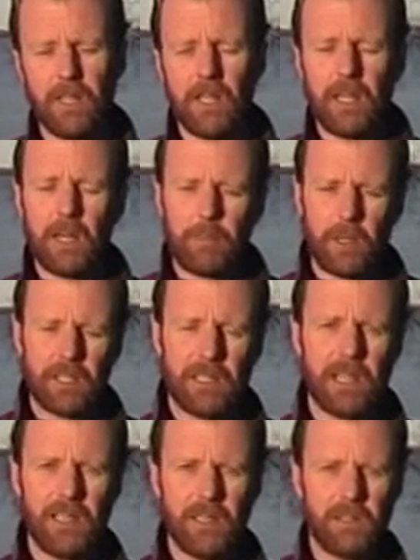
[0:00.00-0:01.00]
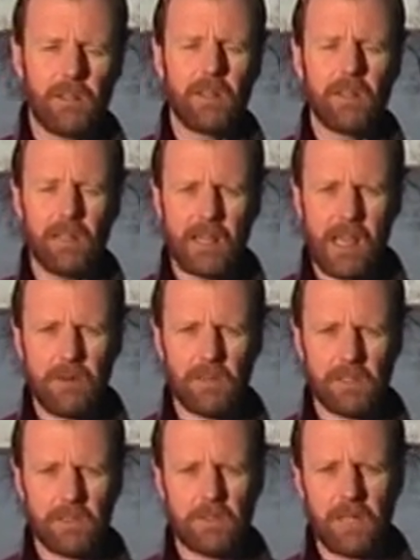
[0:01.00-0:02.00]
and about 900 of the lateral
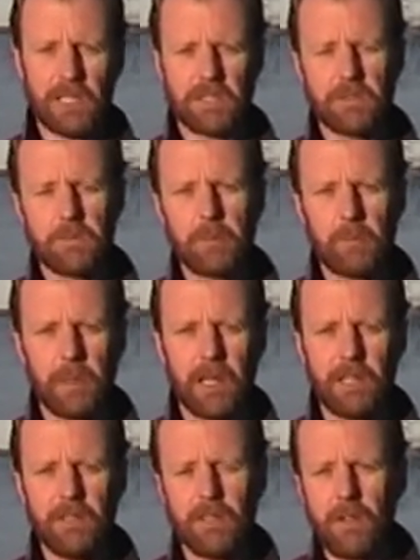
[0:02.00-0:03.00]
contractions per mile.